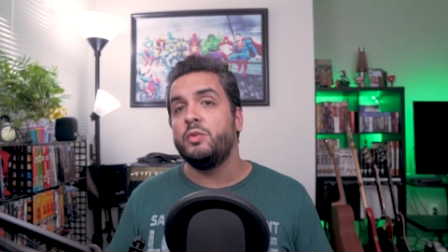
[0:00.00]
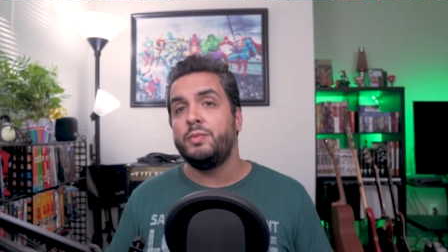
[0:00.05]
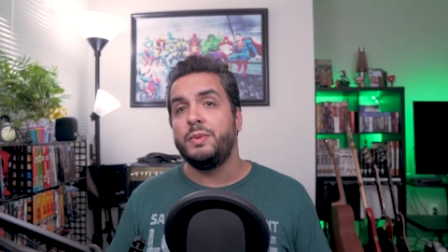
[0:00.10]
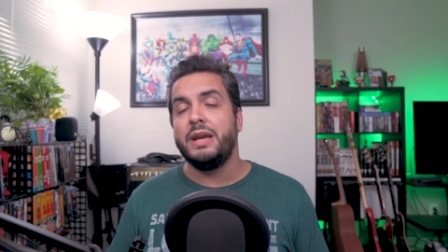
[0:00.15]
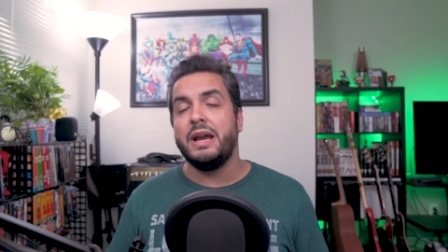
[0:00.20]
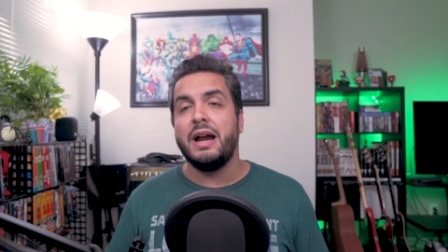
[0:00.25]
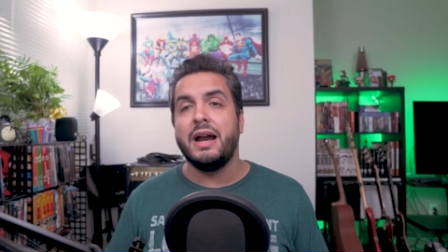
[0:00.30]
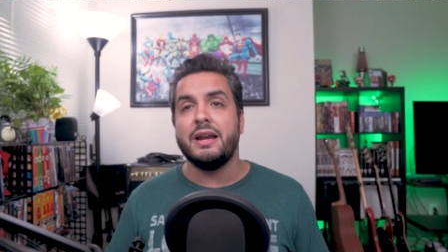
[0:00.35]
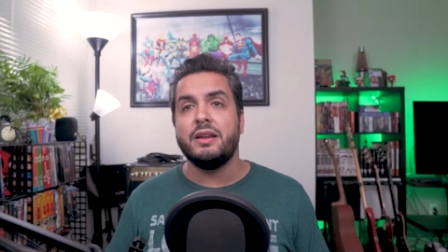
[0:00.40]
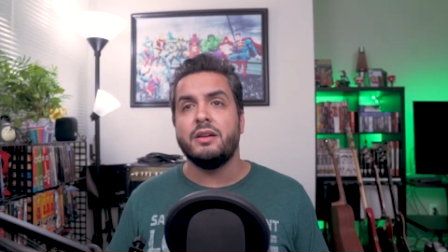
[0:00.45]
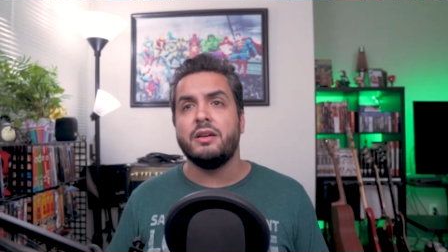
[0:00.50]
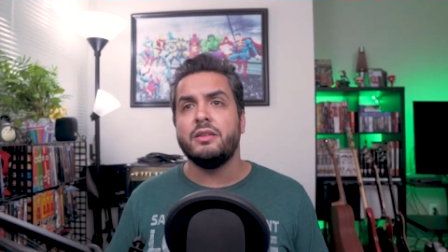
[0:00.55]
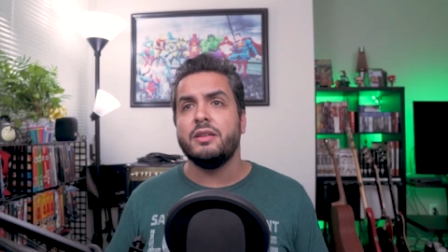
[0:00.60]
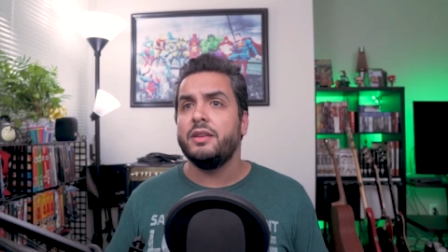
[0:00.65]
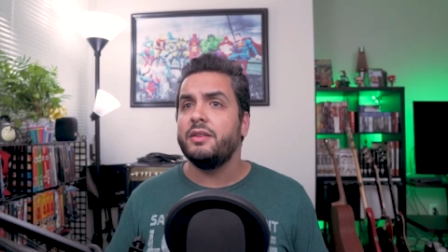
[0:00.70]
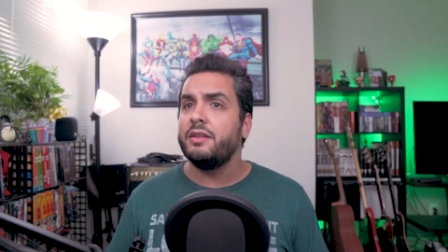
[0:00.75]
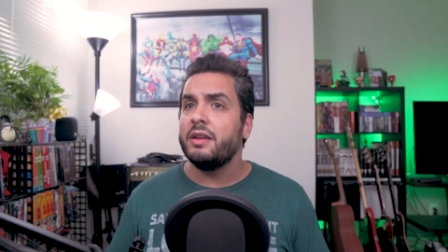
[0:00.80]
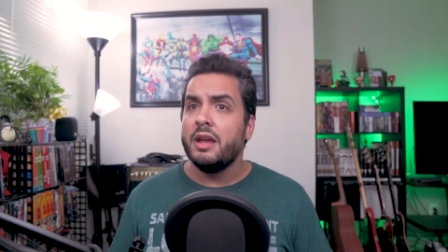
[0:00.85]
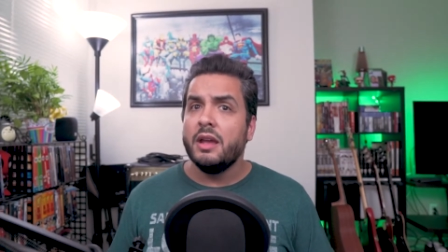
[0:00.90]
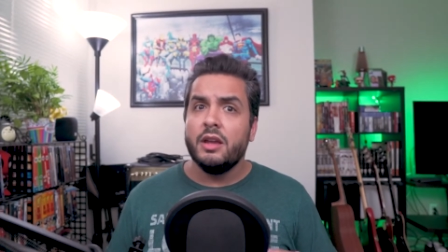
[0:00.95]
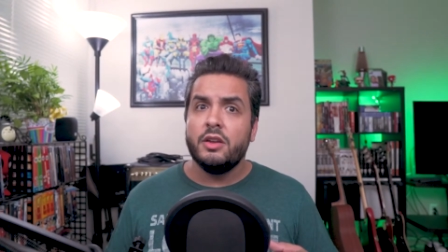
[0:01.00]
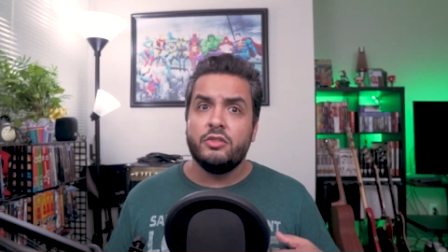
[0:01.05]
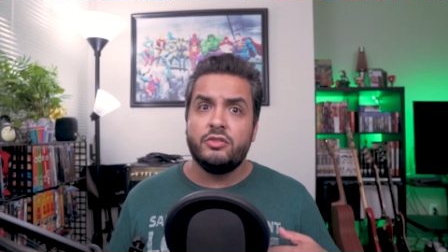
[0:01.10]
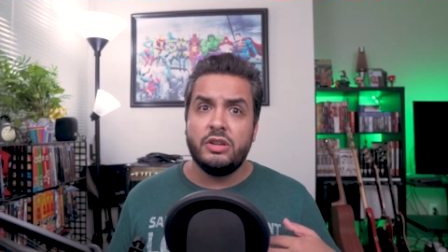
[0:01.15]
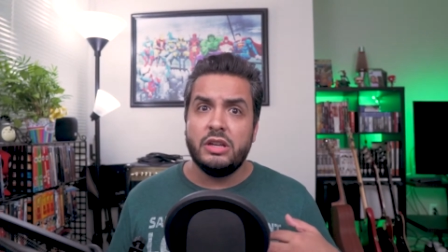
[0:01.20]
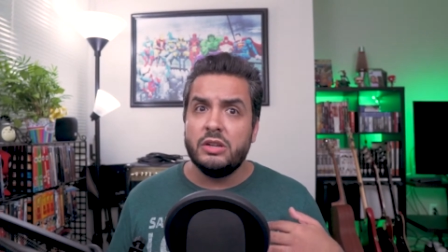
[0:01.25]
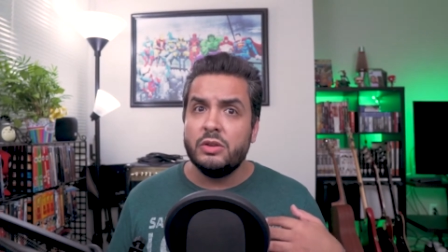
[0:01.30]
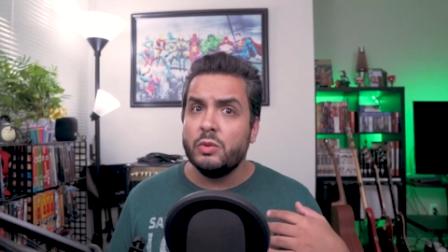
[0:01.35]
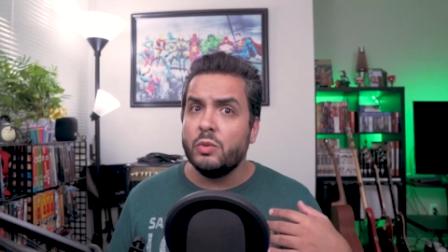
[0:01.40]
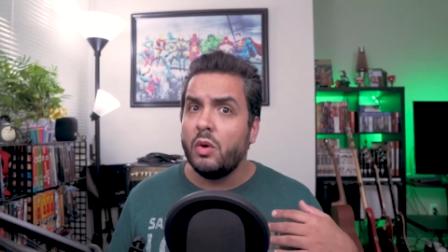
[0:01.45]
behind all this.
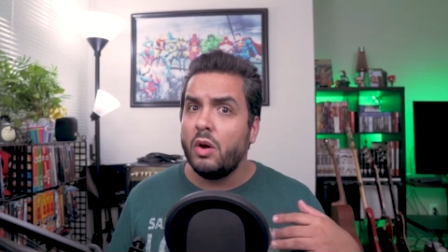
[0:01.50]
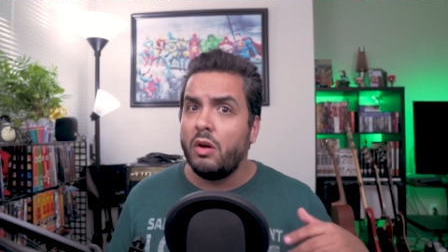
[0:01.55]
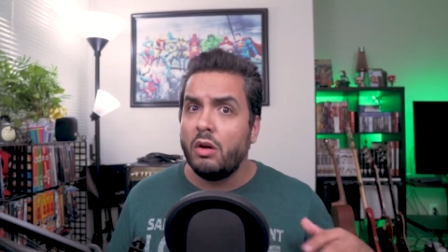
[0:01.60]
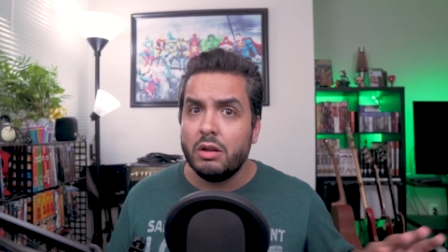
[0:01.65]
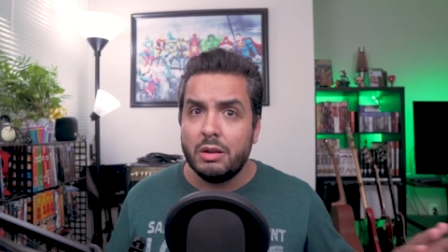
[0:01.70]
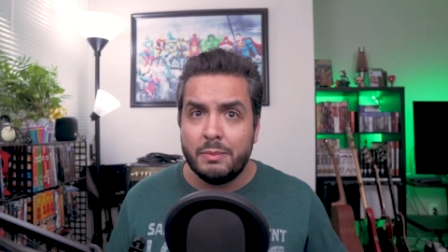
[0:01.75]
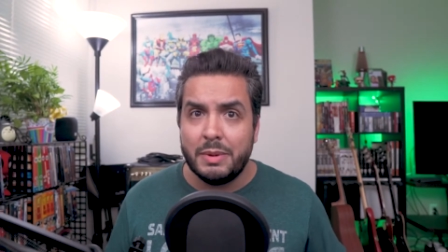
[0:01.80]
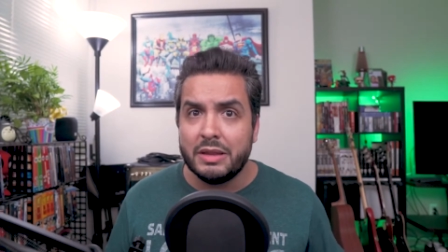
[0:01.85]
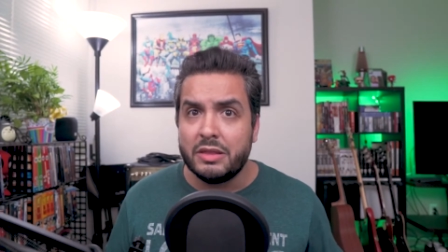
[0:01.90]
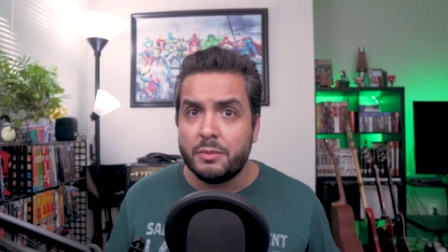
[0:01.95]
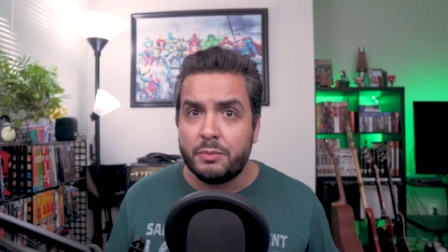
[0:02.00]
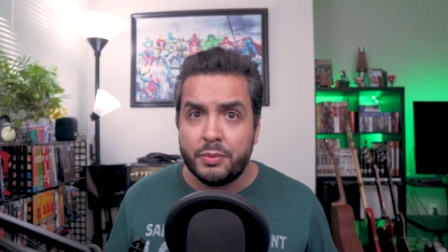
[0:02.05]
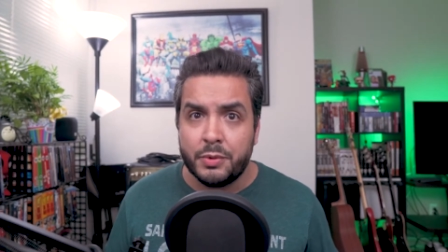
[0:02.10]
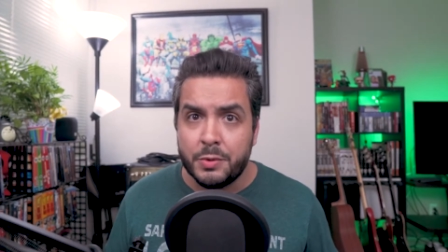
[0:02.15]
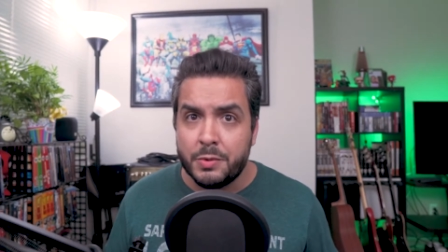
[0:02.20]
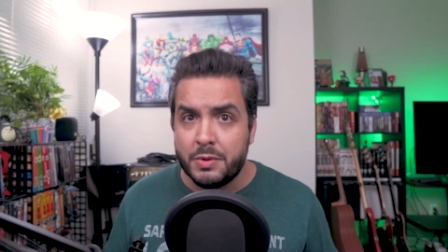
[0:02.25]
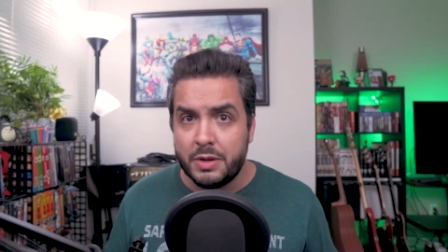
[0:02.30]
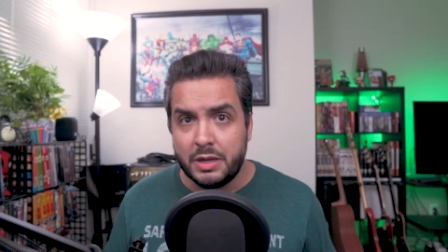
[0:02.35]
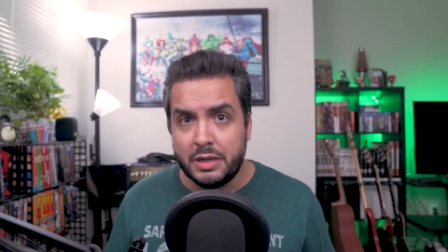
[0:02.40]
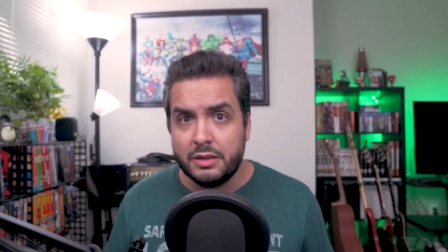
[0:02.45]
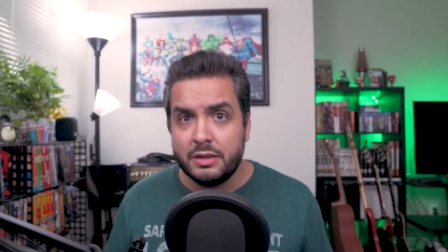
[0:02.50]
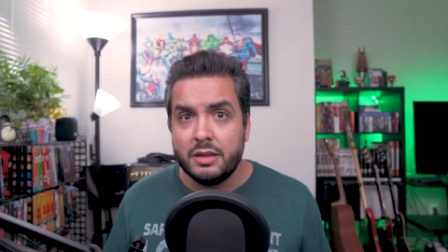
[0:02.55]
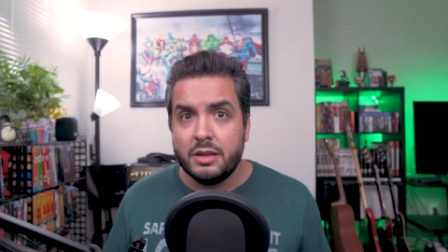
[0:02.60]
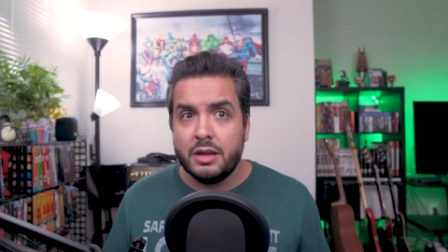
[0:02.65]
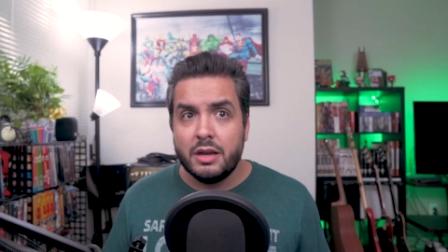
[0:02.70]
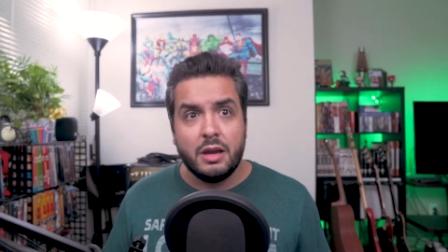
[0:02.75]
She knew all about the pruning.